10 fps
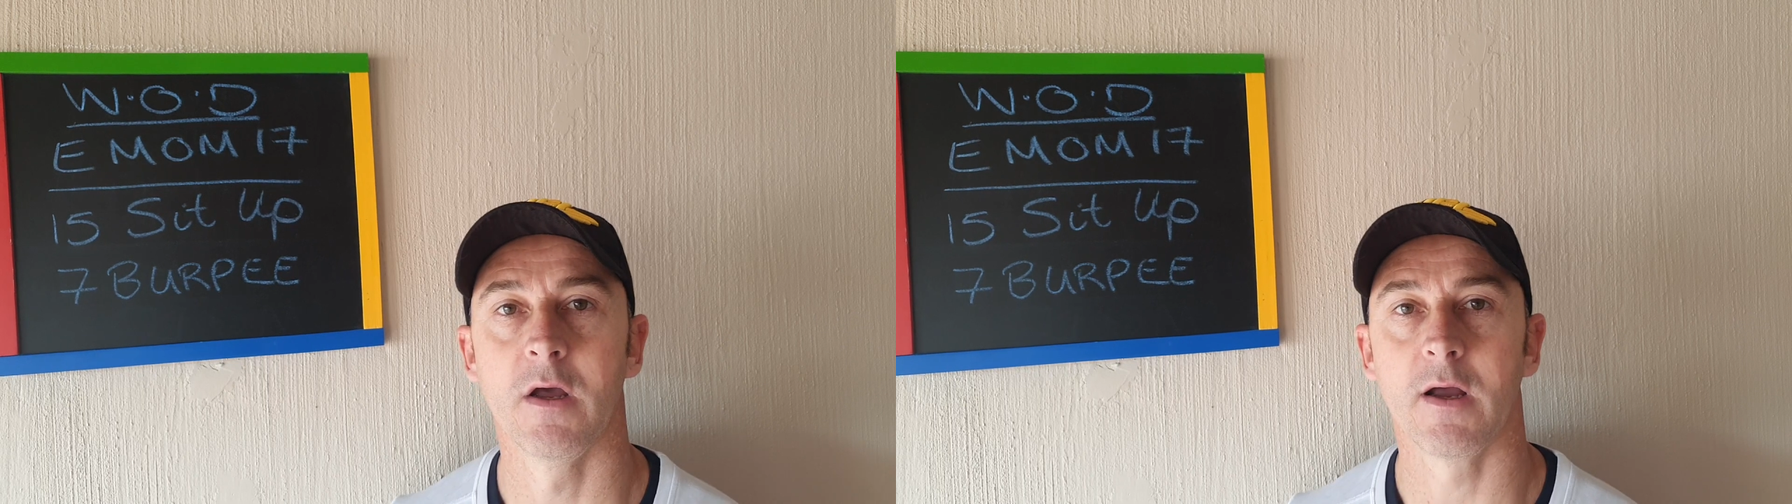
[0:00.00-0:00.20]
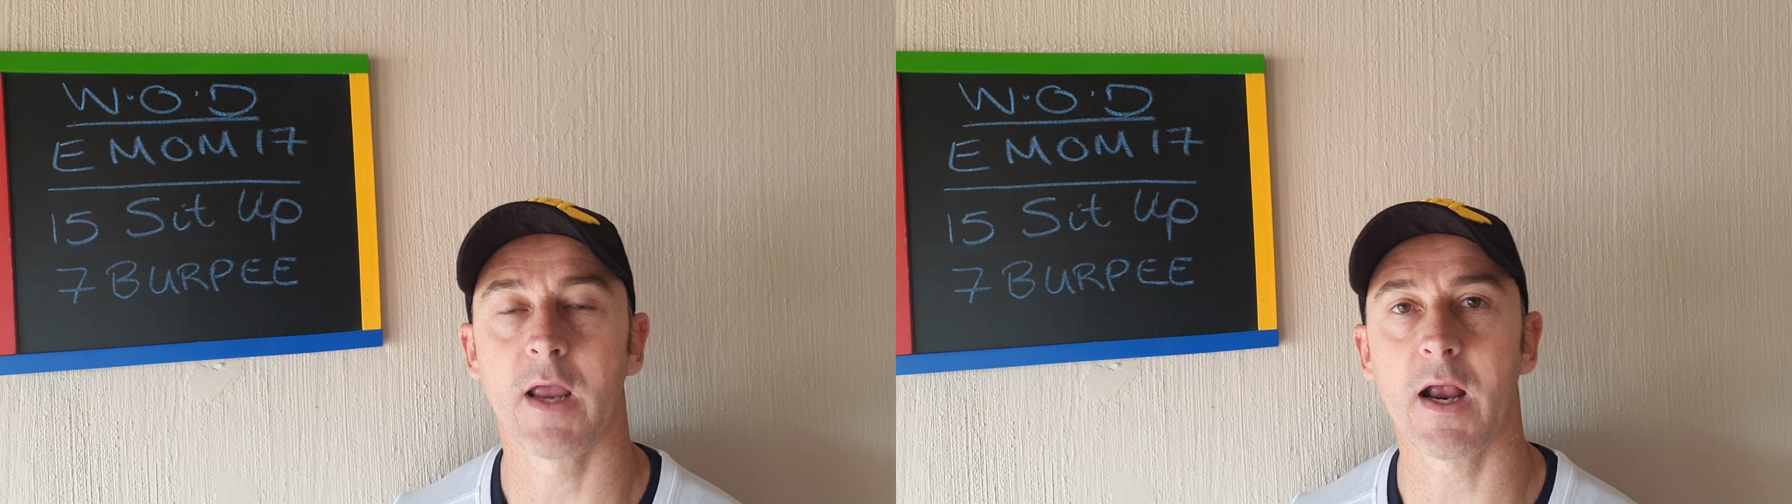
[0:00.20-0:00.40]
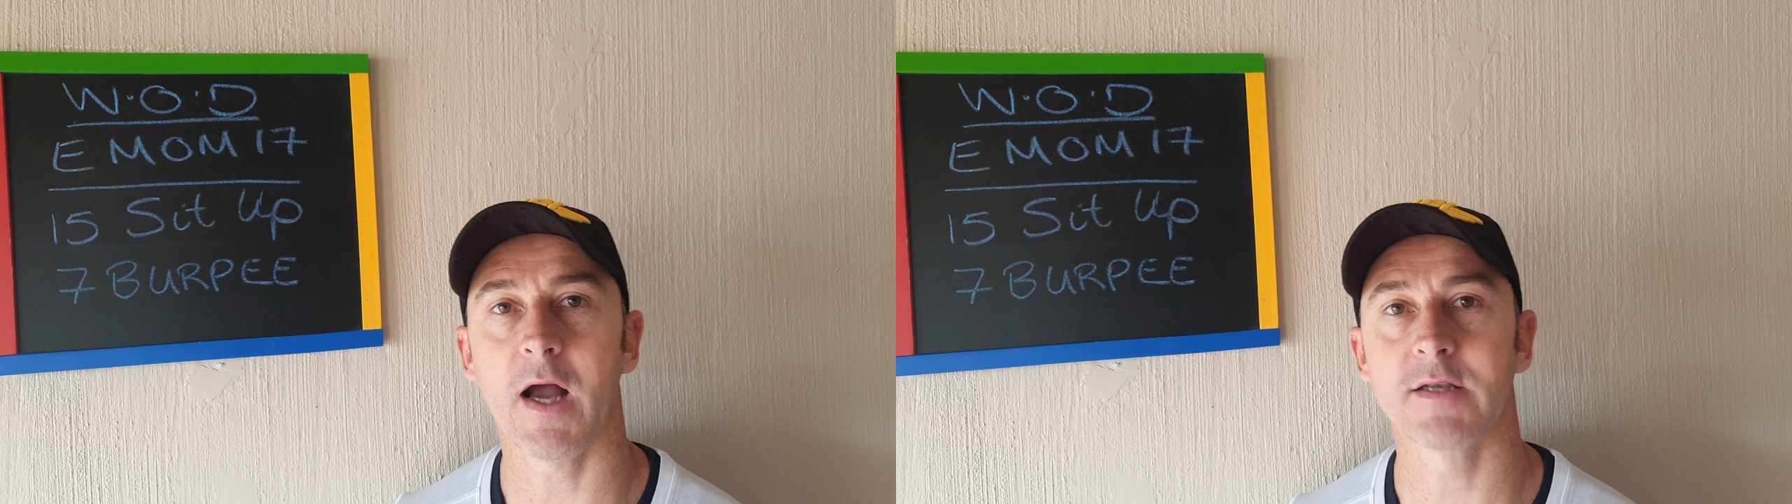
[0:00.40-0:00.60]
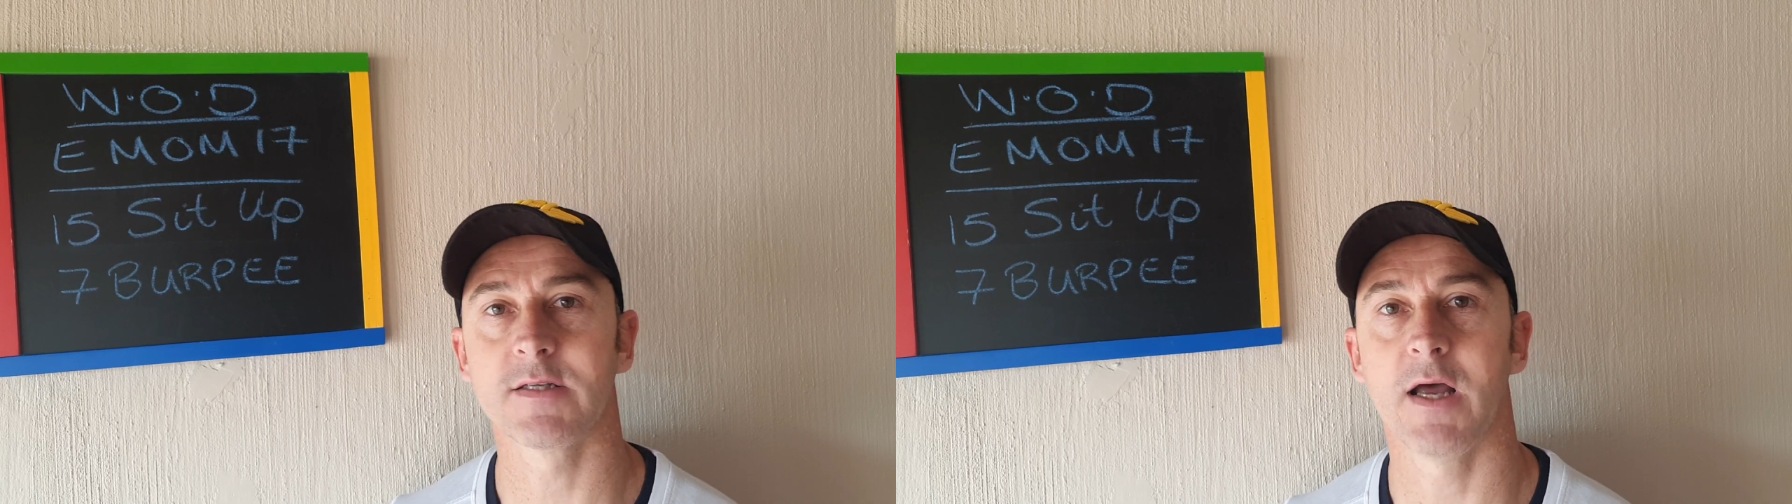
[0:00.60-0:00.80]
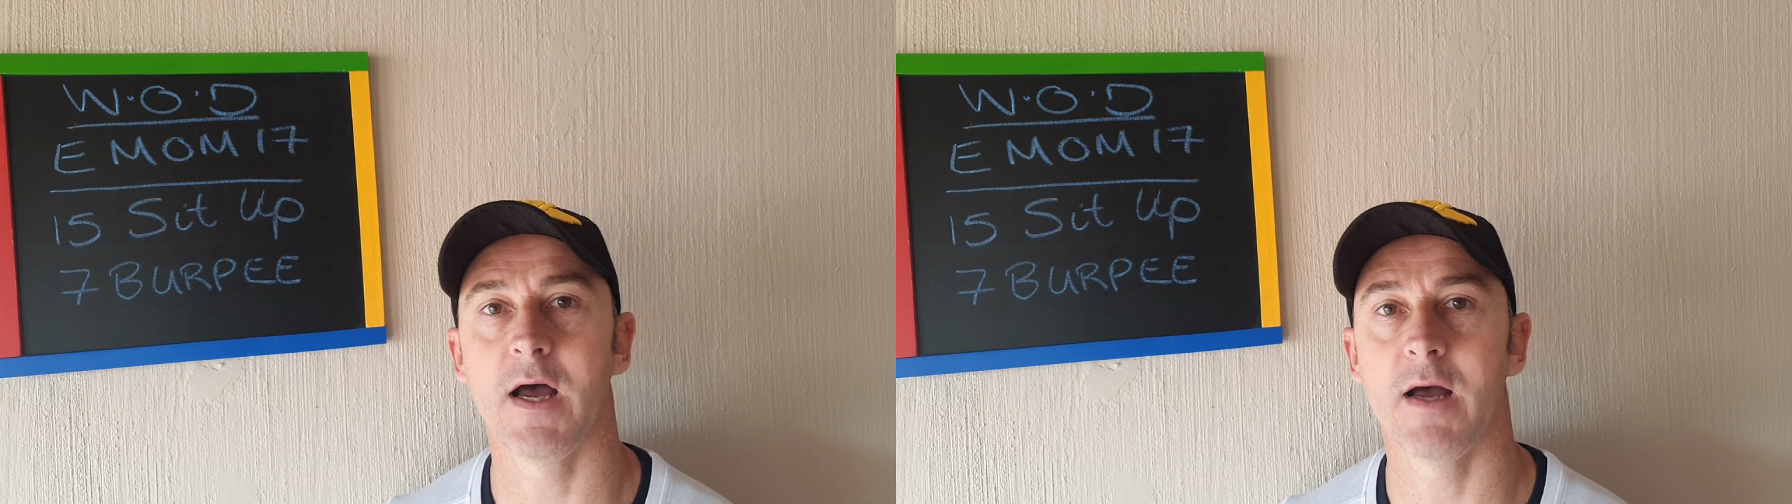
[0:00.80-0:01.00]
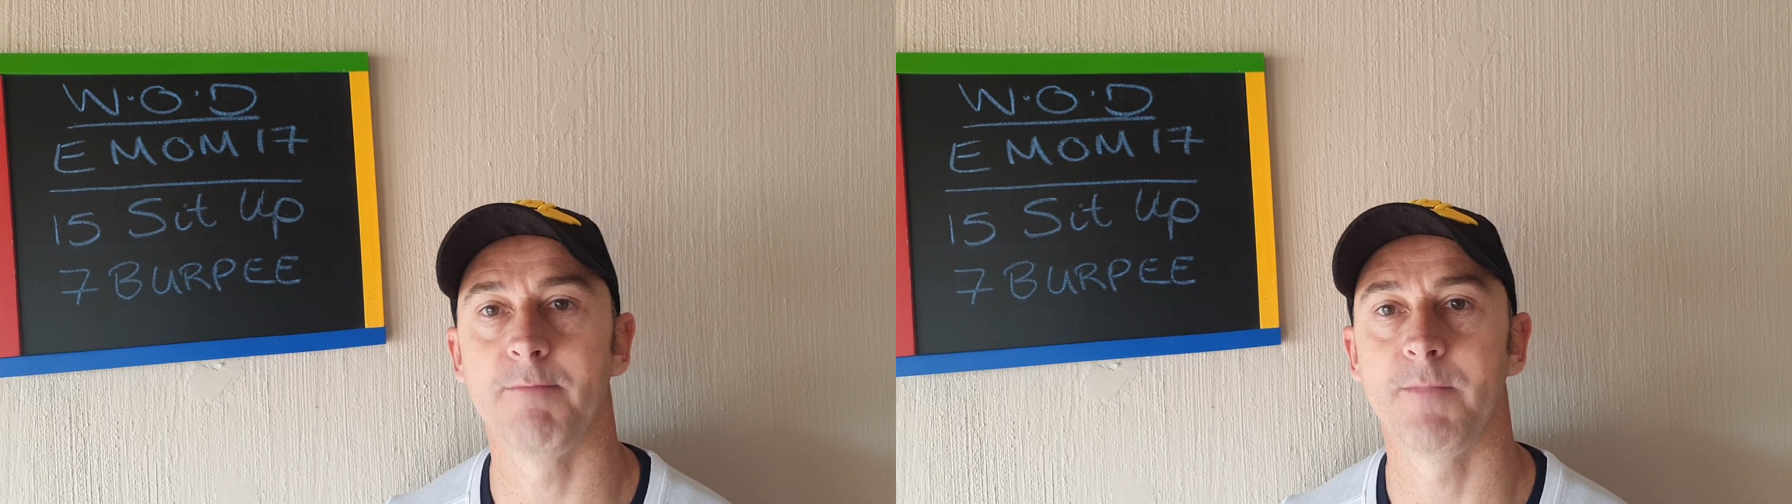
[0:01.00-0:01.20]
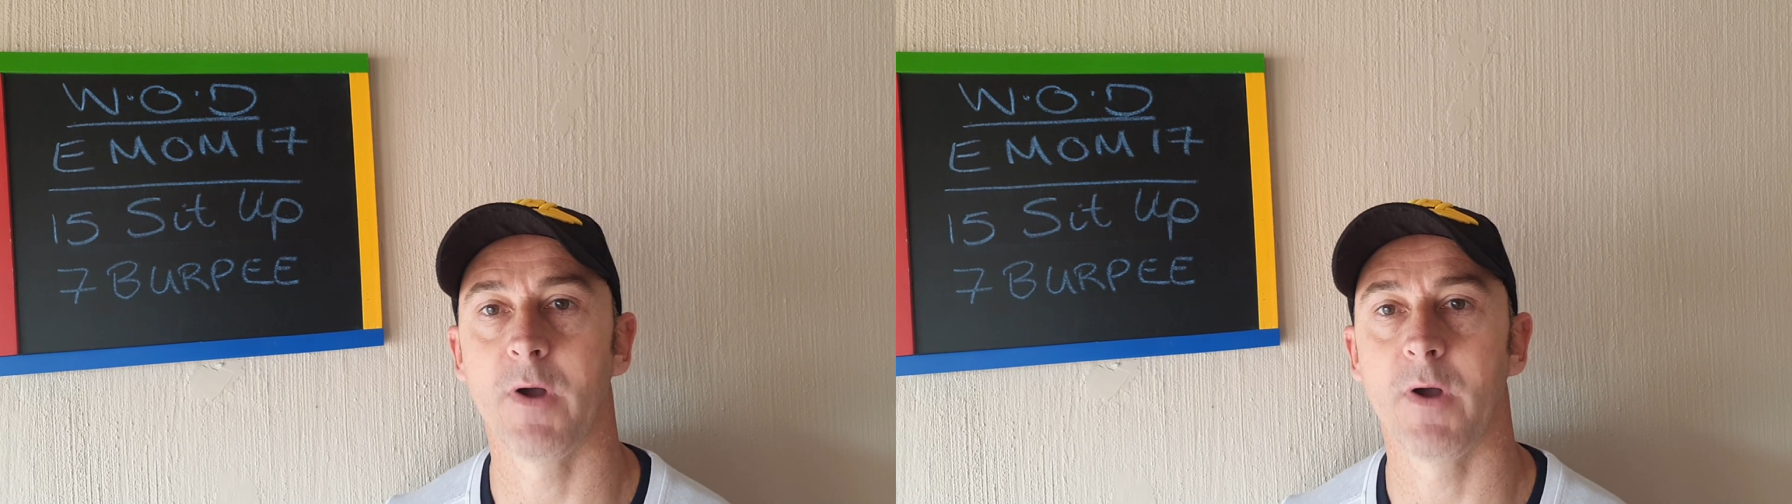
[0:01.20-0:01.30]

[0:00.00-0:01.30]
Okay guys, I